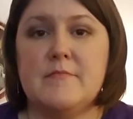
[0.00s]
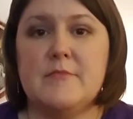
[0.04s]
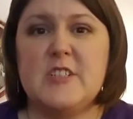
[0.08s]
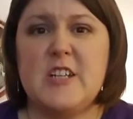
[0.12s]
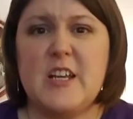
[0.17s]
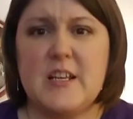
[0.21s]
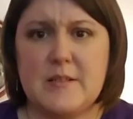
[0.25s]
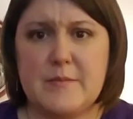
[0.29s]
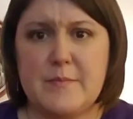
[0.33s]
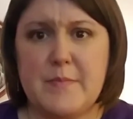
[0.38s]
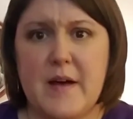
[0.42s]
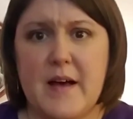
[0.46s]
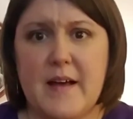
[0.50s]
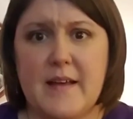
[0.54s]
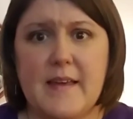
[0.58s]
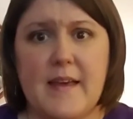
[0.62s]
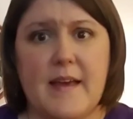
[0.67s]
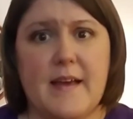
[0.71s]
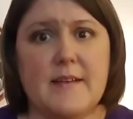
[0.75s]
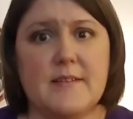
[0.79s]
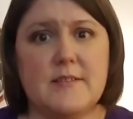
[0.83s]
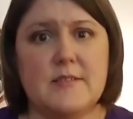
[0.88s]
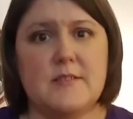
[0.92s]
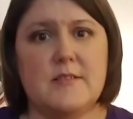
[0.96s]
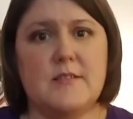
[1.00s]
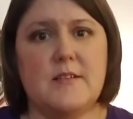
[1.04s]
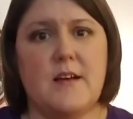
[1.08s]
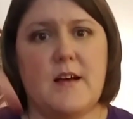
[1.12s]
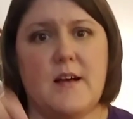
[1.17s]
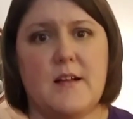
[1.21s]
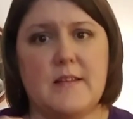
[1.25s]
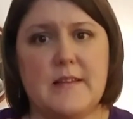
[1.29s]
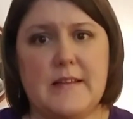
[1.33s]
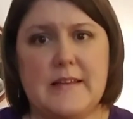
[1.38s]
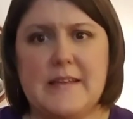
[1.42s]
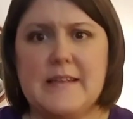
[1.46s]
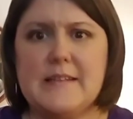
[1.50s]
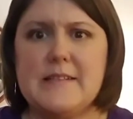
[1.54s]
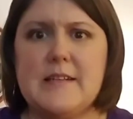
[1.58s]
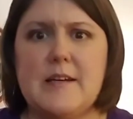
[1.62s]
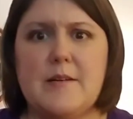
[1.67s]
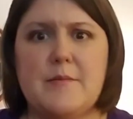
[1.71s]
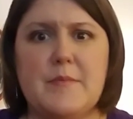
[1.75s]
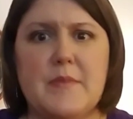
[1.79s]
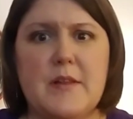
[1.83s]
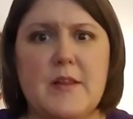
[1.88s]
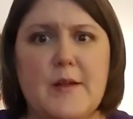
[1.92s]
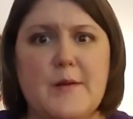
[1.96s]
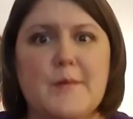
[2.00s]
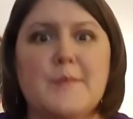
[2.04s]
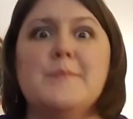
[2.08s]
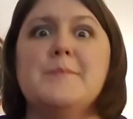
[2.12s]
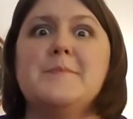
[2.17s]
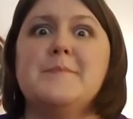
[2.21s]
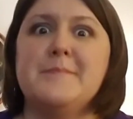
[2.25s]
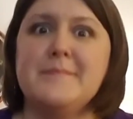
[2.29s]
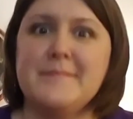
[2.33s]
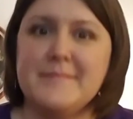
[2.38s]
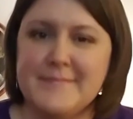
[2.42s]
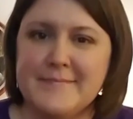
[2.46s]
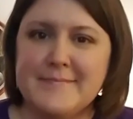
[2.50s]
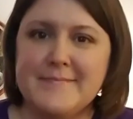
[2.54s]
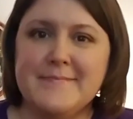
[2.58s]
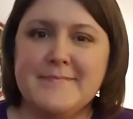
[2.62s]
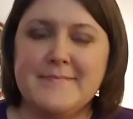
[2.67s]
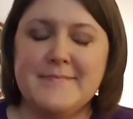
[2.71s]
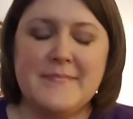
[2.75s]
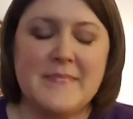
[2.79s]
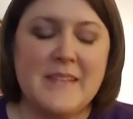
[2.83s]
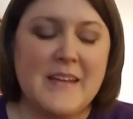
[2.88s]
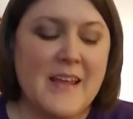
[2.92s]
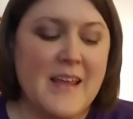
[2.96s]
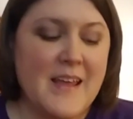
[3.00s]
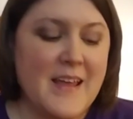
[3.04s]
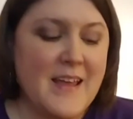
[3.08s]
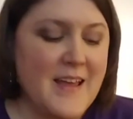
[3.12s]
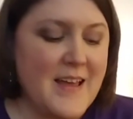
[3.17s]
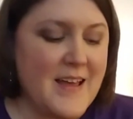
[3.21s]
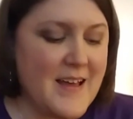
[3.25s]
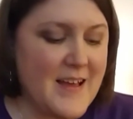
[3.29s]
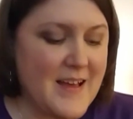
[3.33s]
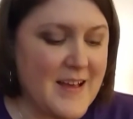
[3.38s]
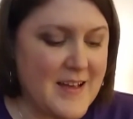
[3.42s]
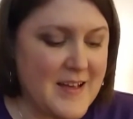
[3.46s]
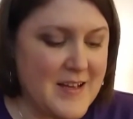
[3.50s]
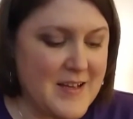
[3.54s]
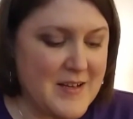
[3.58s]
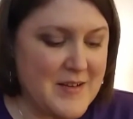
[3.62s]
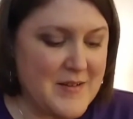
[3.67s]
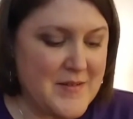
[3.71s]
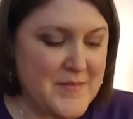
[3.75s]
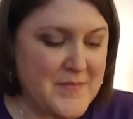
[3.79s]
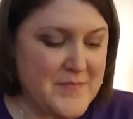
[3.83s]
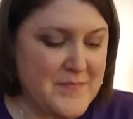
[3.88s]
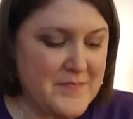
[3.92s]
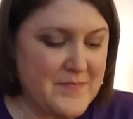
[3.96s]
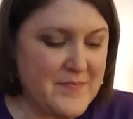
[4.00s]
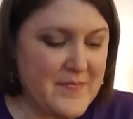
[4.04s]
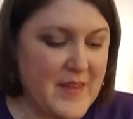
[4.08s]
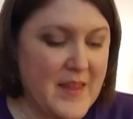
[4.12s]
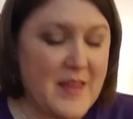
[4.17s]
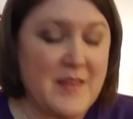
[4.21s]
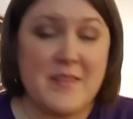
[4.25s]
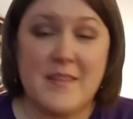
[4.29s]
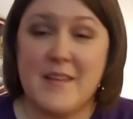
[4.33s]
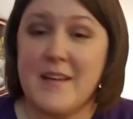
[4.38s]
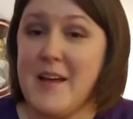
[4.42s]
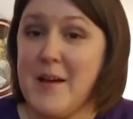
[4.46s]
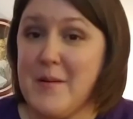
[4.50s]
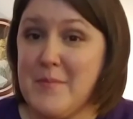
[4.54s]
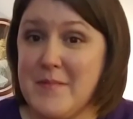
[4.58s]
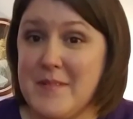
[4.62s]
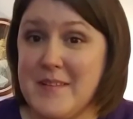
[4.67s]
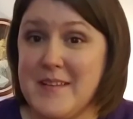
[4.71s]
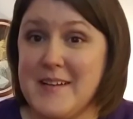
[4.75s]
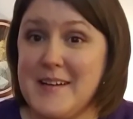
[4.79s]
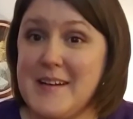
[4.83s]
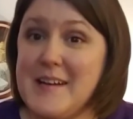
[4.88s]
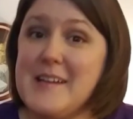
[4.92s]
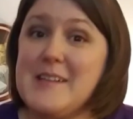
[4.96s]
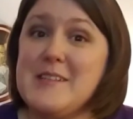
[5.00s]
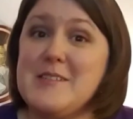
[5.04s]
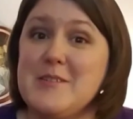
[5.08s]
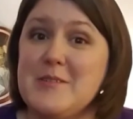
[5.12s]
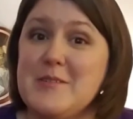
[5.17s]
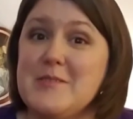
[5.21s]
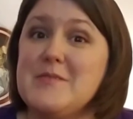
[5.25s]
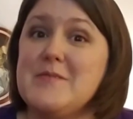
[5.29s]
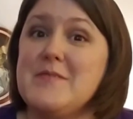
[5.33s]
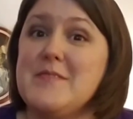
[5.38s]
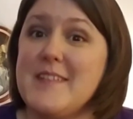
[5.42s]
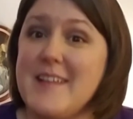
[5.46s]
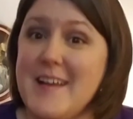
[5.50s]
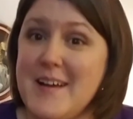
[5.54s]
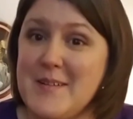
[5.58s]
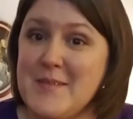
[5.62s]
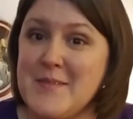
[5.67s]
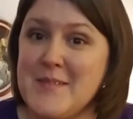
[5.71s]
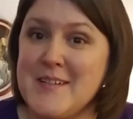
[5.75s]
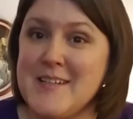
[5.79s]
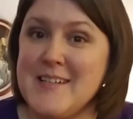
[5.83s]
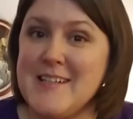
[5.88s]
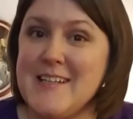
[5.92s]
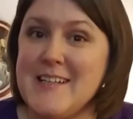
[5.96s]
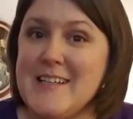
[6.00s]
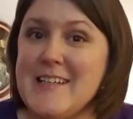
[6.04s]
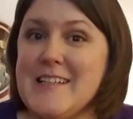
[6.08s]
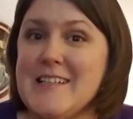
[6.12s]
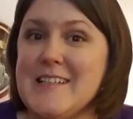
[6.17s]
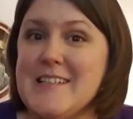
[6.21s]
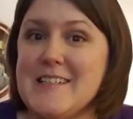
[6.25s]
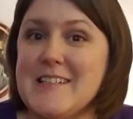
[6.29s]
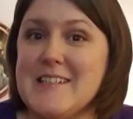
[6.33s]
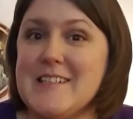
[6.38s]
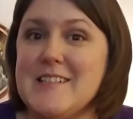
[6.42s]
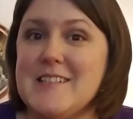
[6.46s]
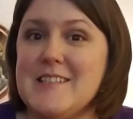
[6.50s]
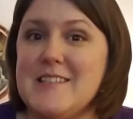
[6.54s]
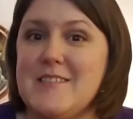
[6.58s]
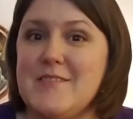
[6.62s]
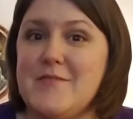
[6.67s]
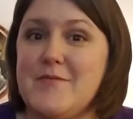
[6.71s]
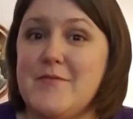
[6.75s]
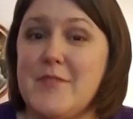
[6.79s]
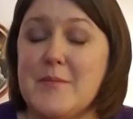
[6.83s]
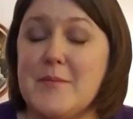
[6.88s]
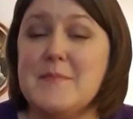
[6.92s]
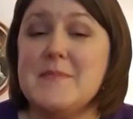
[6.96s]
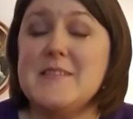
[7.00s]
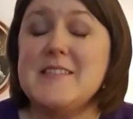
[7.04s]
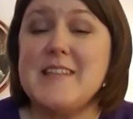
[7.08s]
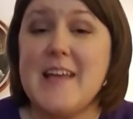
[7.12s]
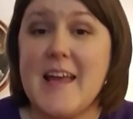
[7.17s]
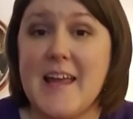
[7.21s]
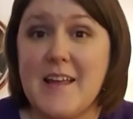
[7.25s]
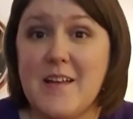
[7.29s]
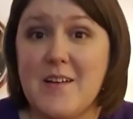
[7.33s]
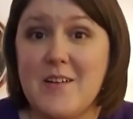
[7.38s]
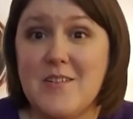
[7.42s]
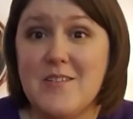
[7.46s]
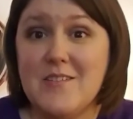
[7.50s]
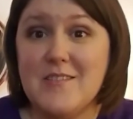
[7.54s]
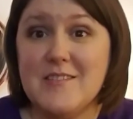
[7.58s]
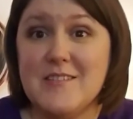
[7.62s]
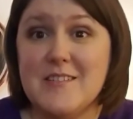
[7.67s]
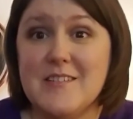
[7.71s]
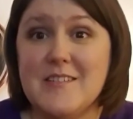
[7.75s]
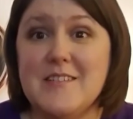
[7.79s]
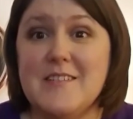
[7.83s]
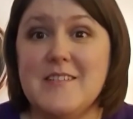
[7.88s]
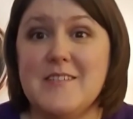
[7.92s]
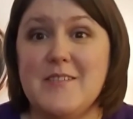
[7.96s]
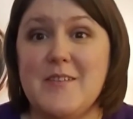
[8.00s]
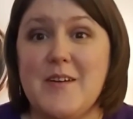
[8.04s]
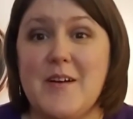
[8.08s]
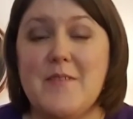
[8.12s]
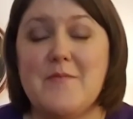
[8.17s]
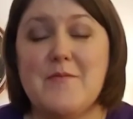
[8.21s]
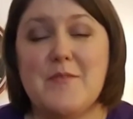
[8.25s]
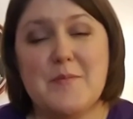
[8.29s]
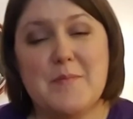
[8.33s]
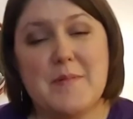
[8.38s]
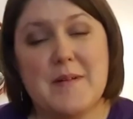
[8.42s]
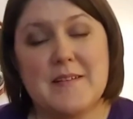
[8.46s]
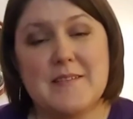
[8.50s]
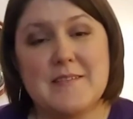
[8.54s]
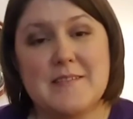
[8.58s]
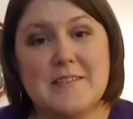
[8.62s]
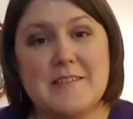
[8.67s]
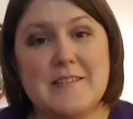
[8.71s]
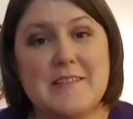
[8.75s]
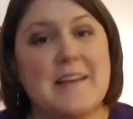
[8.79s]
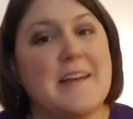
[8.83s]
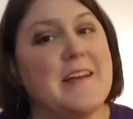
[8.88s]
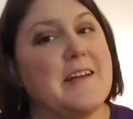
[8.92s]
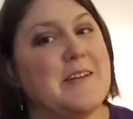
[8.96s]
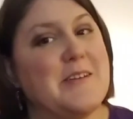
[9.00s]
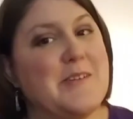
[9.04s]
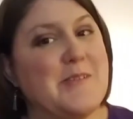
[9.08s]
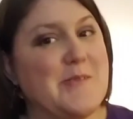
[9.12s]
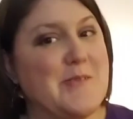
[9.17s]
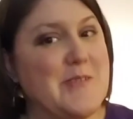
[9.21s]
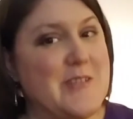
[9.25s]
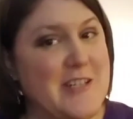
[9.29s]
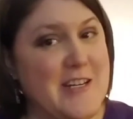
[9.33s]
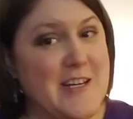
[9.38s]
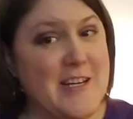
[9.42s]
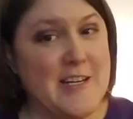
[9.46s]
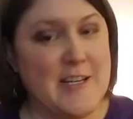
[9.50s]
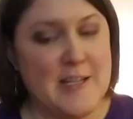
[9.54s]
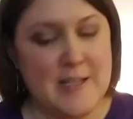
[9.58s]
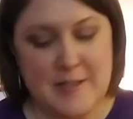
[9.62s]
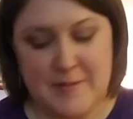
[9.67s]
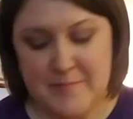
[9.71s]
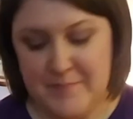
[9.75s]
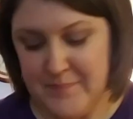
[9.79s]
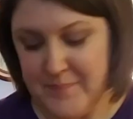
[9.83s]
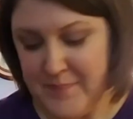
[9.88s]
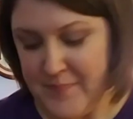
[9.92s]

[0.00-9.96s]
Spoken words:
She has a podcast. I'll link it down below. And the couple that I chose for that one is from Tangled. You have Rapunzel and Eugene.